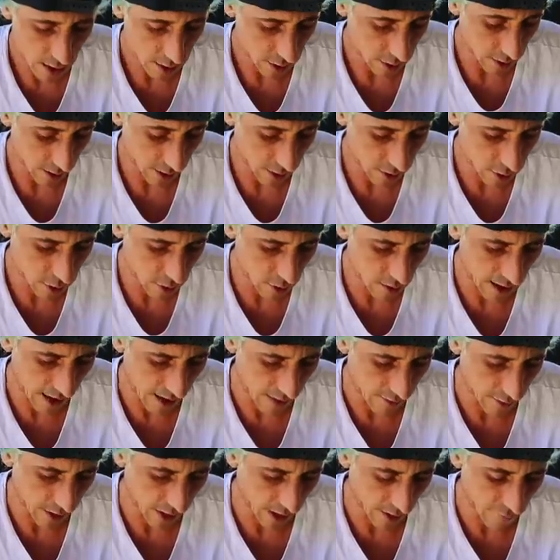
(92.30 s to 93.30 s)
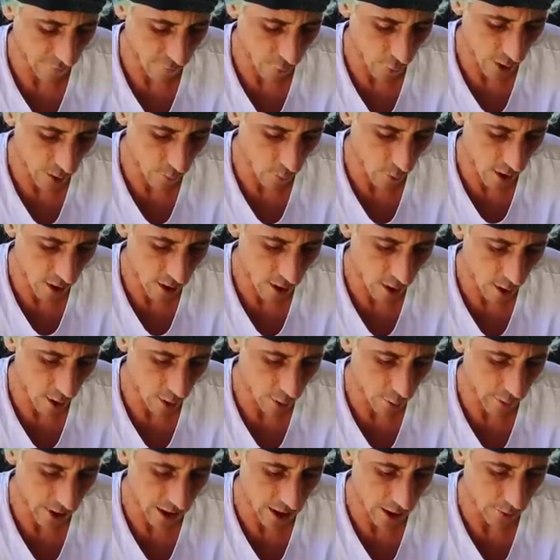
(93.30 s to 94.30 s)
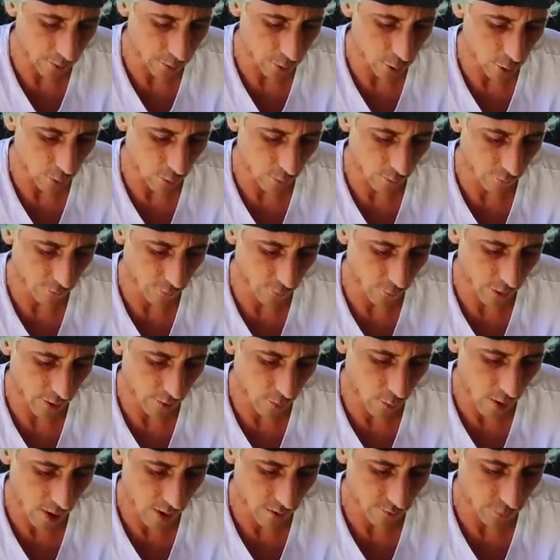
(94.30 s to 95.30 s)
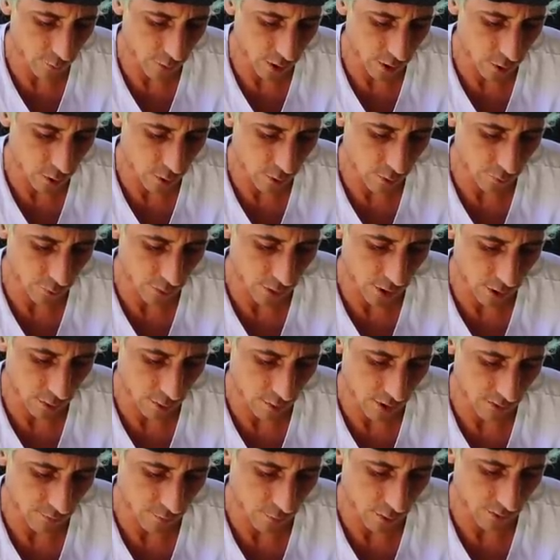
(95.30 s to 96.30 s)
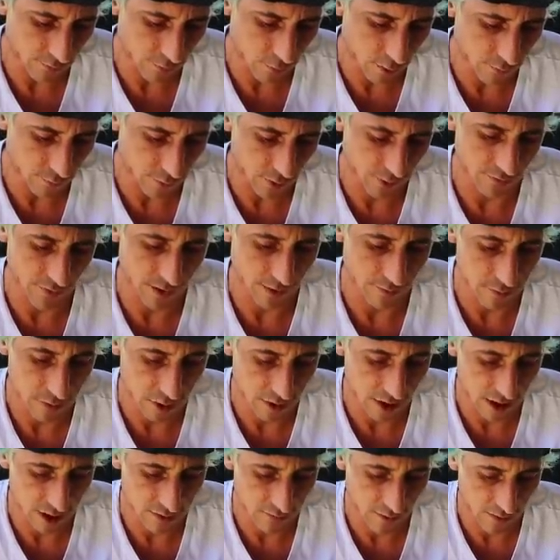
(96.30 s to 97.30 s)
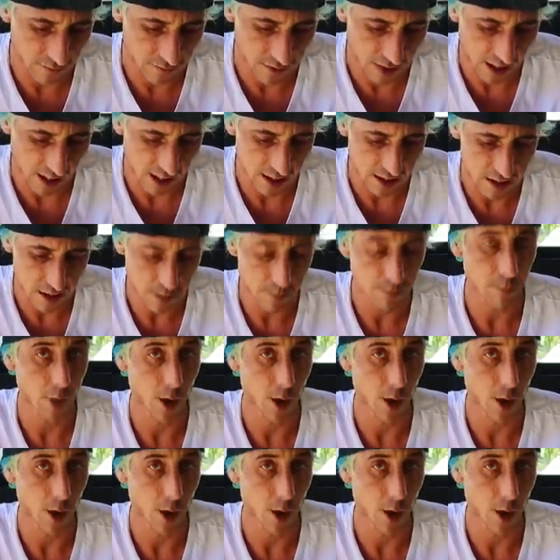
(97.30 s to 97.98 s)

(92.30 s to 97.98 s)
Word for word: So let's do that. We got 41 all the way up to 41, 42, 43, 44, 45. So that's 5 tickets.